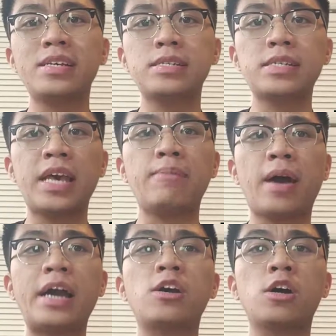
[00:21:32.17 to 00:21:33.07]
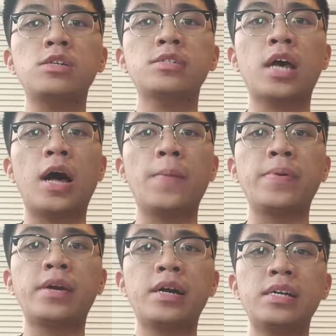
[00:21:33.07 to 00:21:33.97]
this same art style
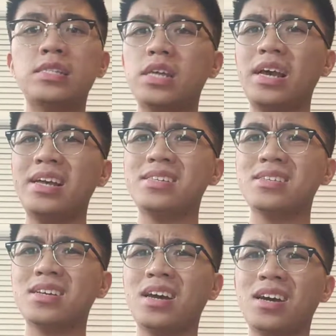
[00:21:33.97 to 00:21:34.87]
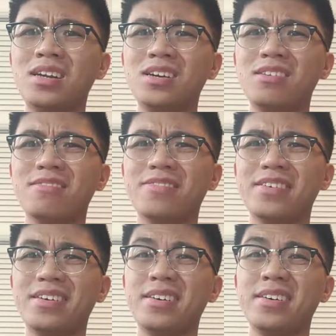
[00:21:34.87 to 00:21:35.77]
because it's kind of
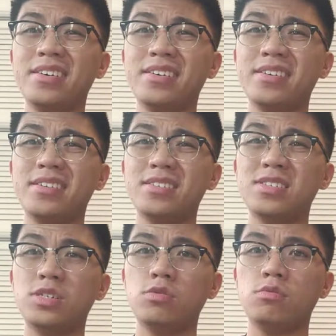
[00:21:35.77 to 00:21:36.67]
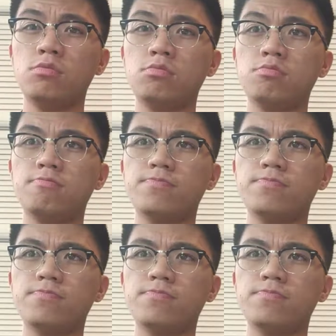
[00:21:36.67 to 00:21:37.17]
too